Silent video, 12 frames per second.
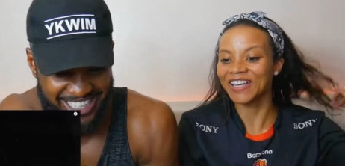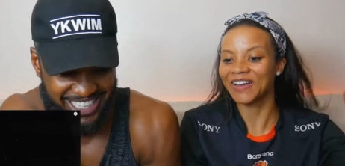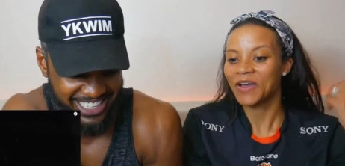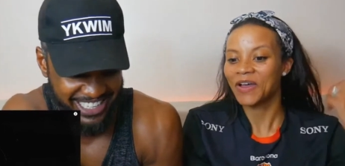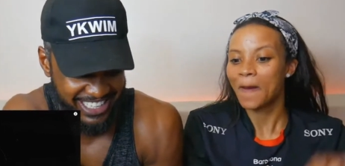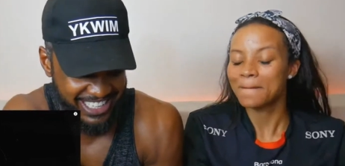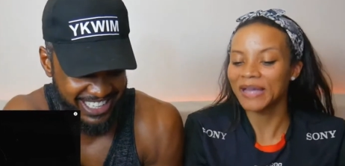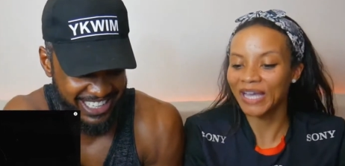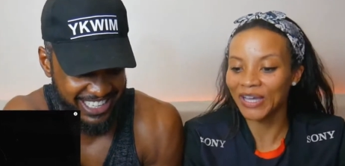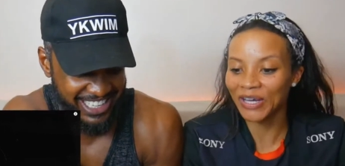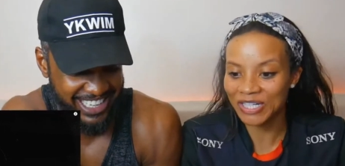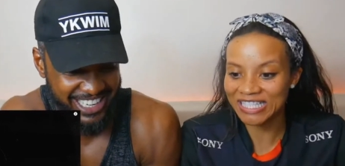Speaker 1: a
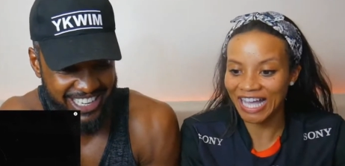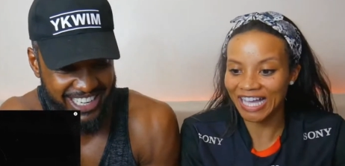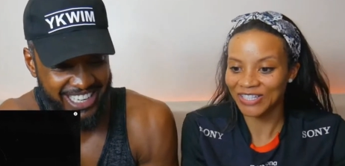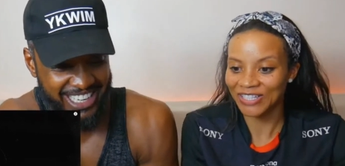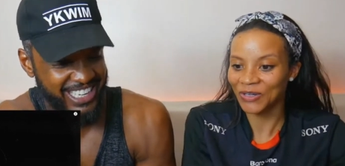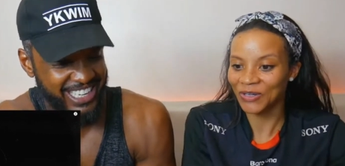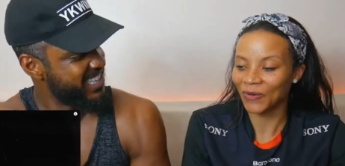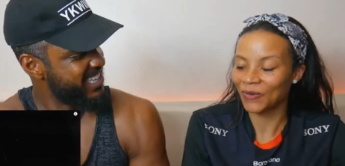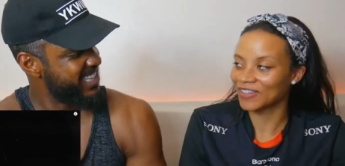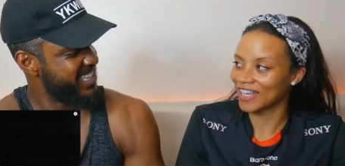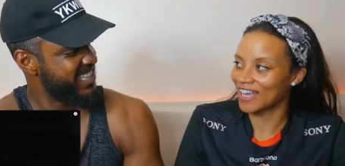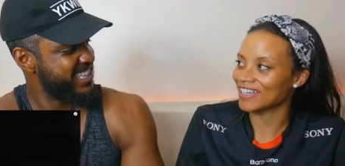bare is like, you
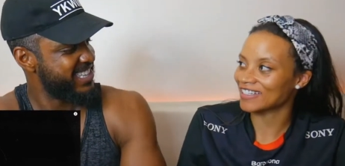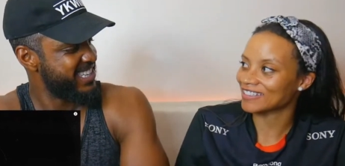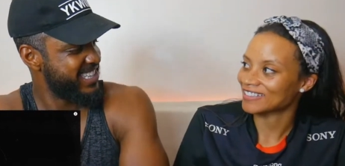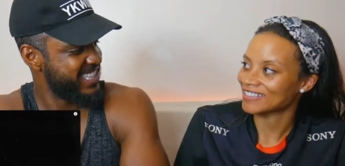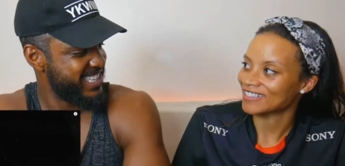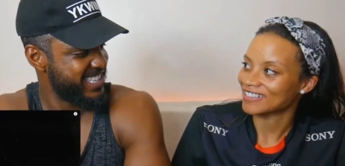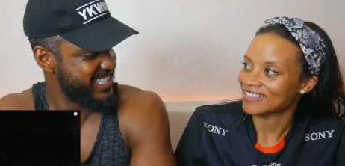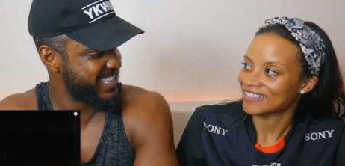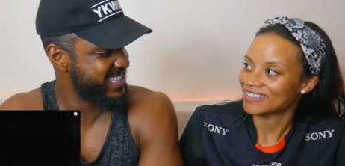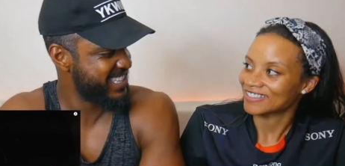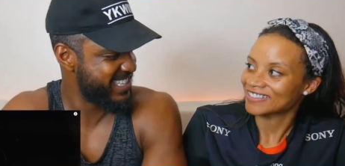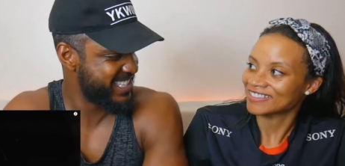know, like.
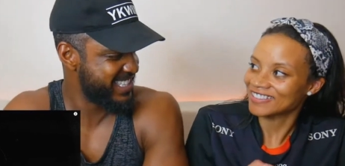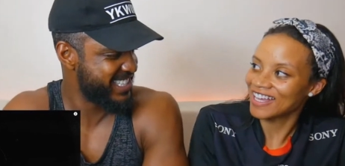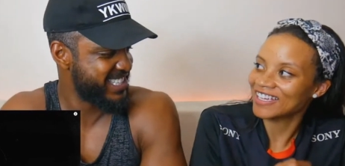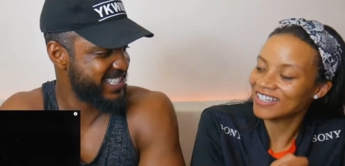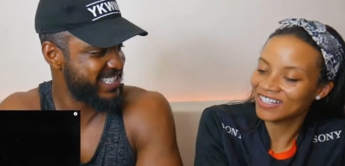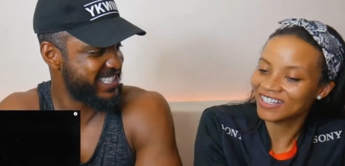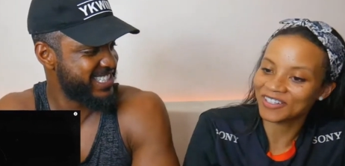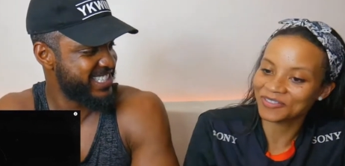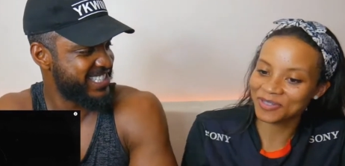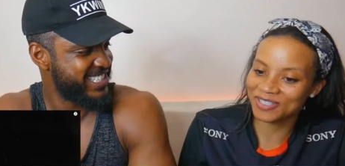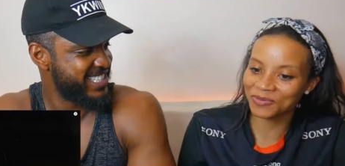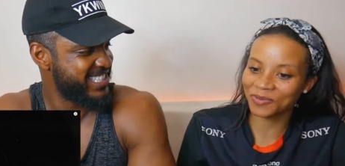Like,
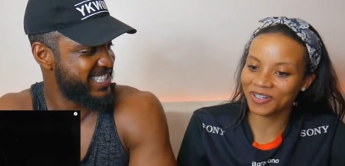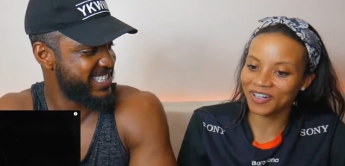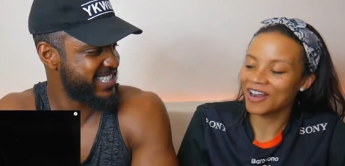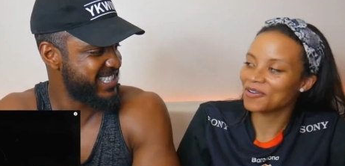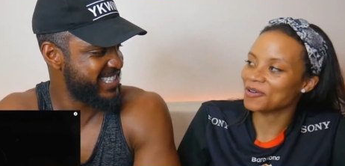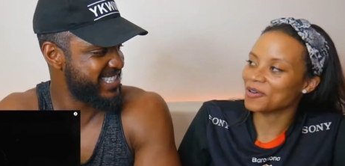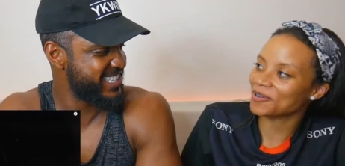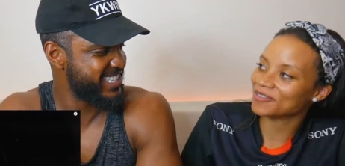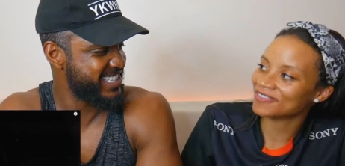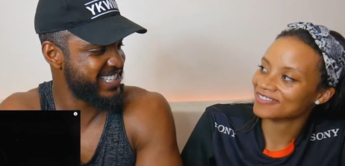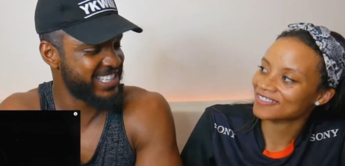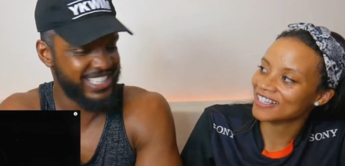what's the word? I don't
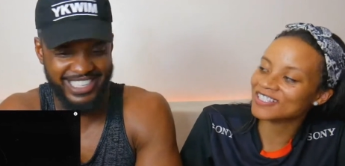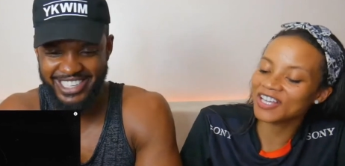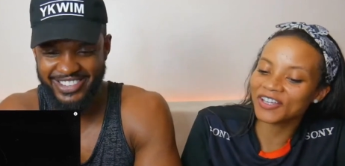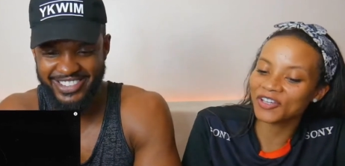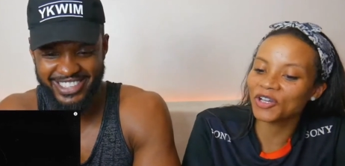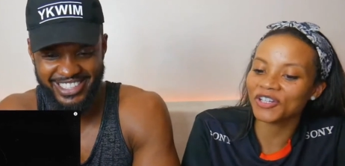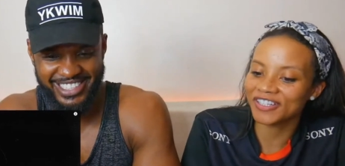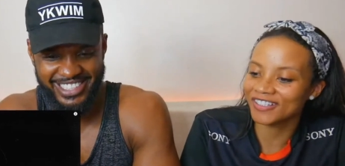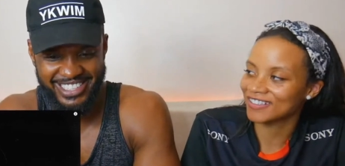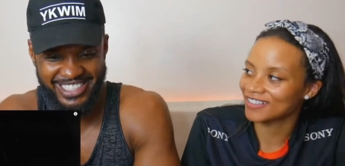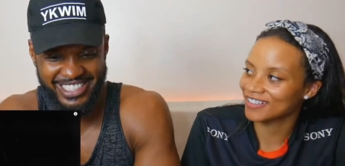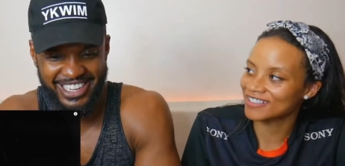know. Is that good?
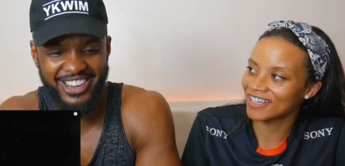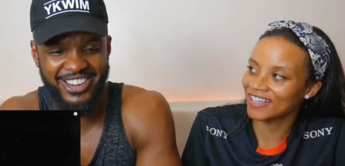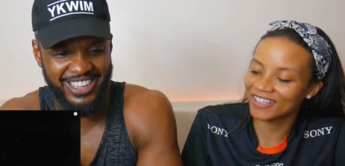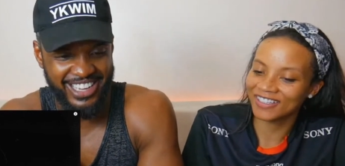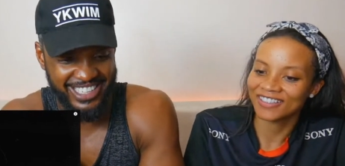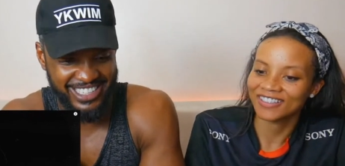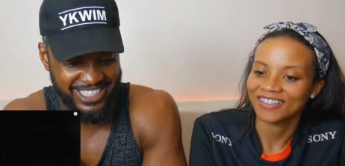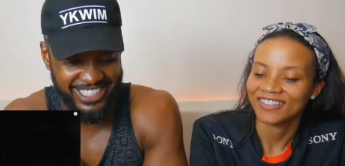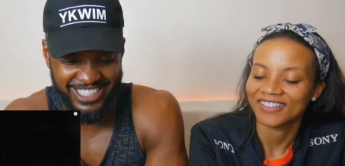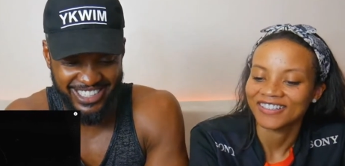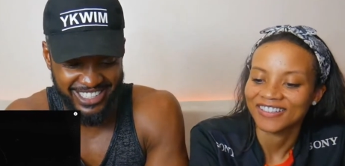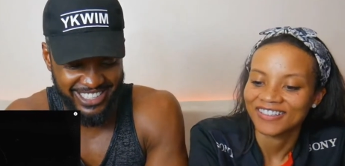It's
Speaker 2: like, okay,
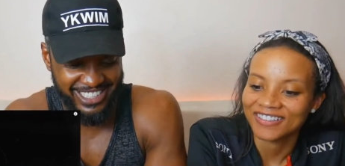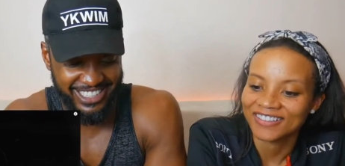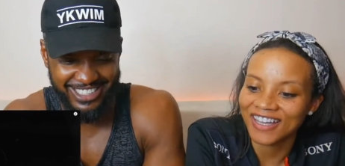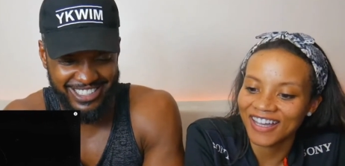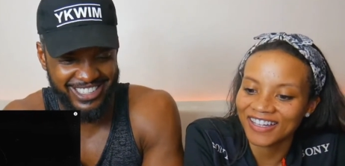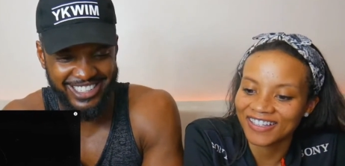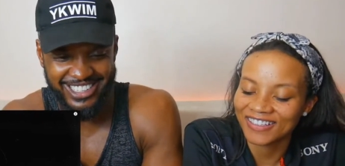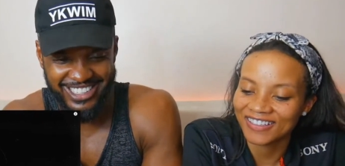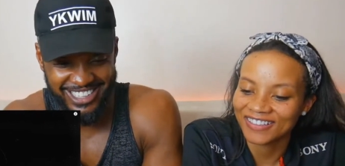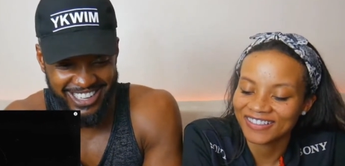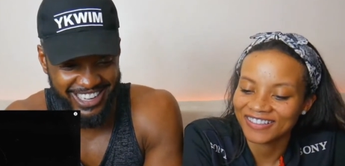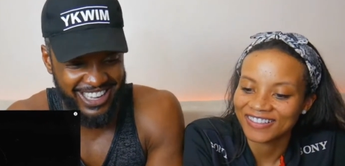good.
Speaker 1: Yeah.
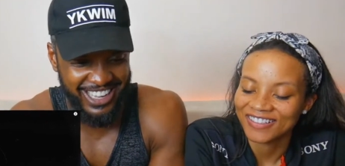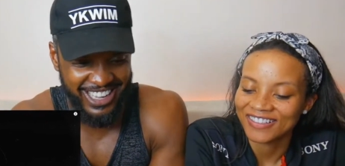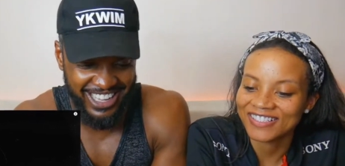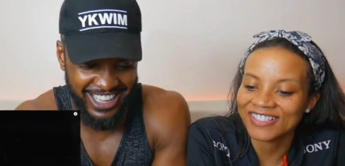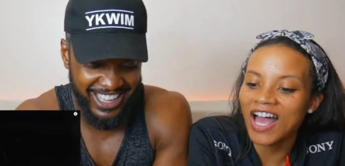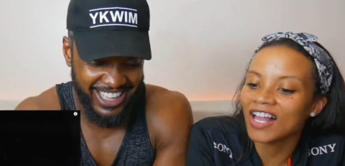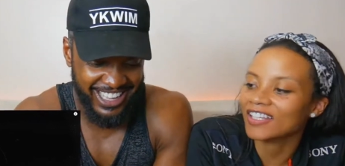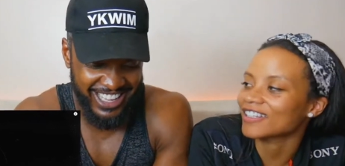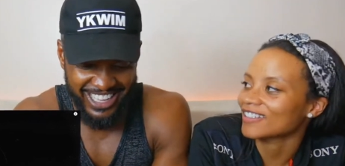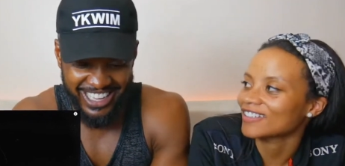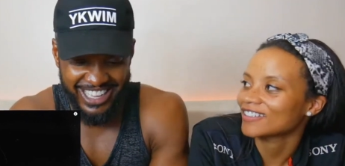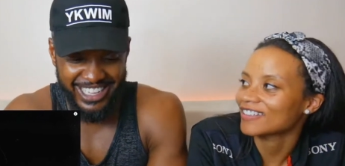Good.
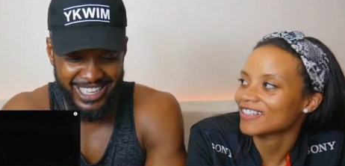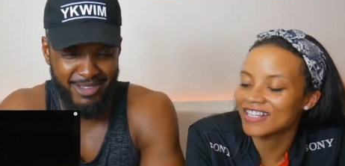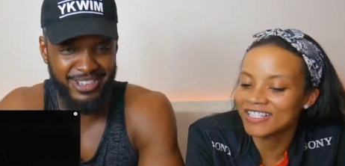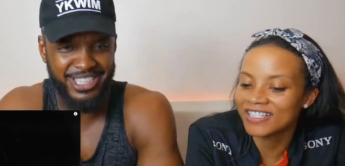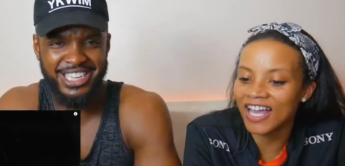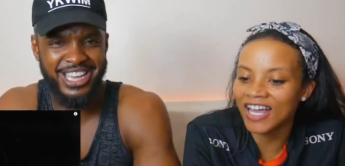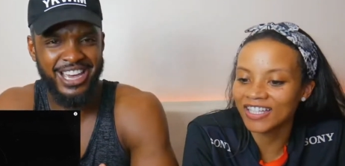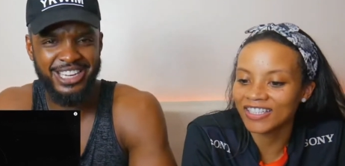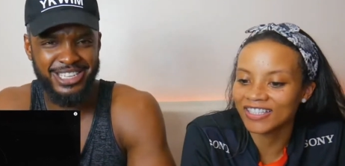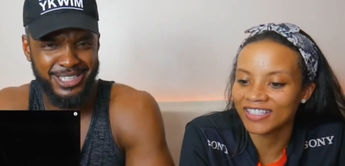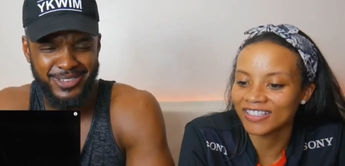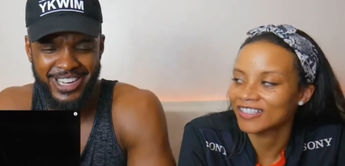Solid.
Speaker 2: Yeah, like, I mean, solid. She
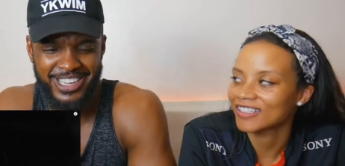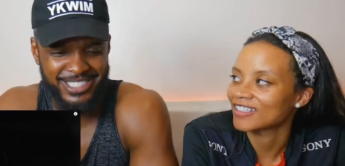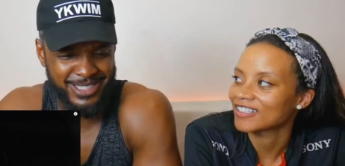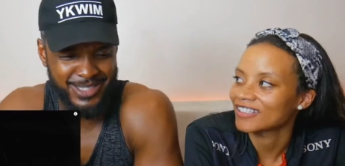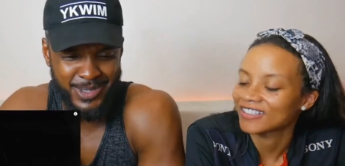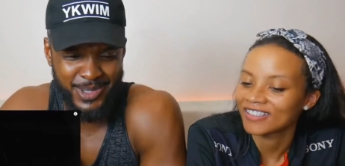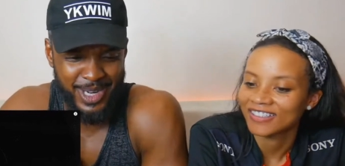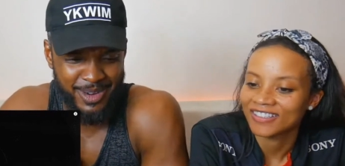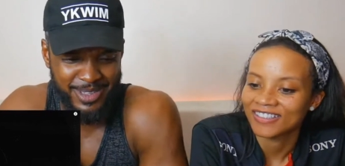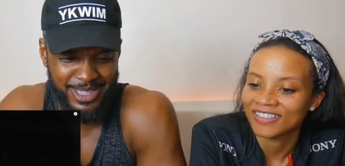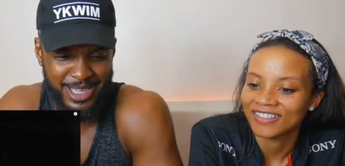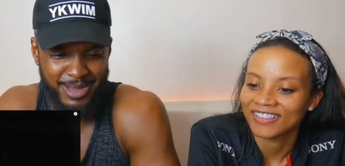had good grades in school and
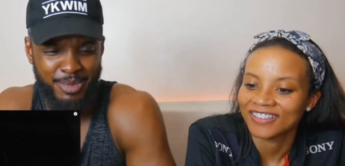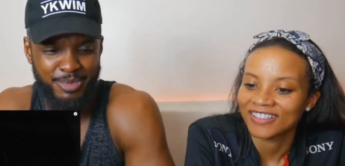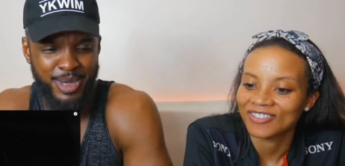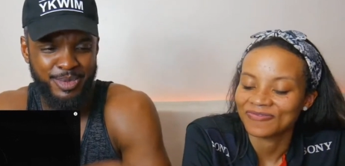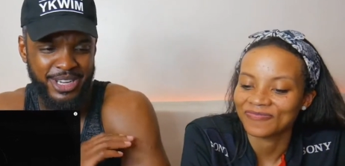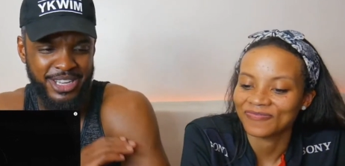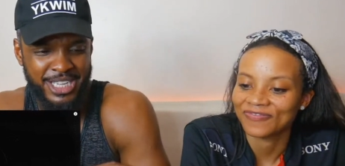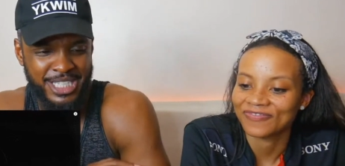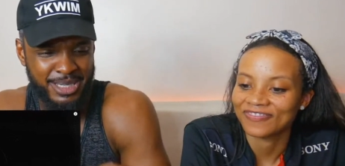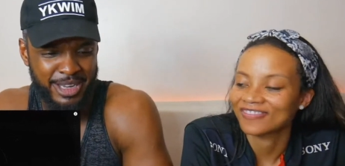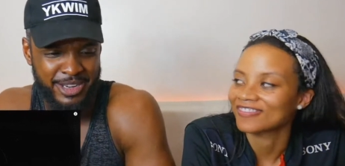everything, but people underestimate